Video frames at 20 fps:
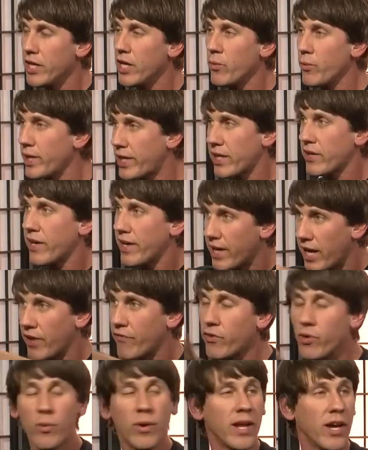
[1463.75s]
and we can let
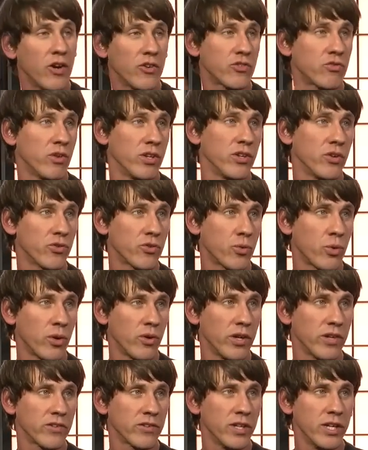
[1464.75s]
everyone else run those
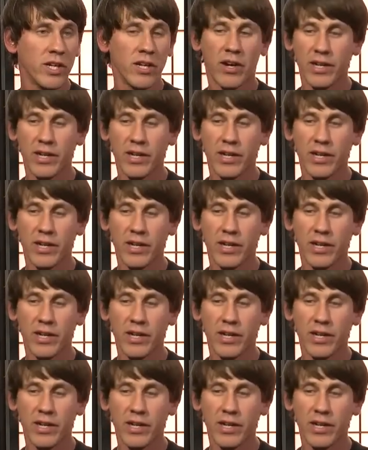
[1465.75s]
queries.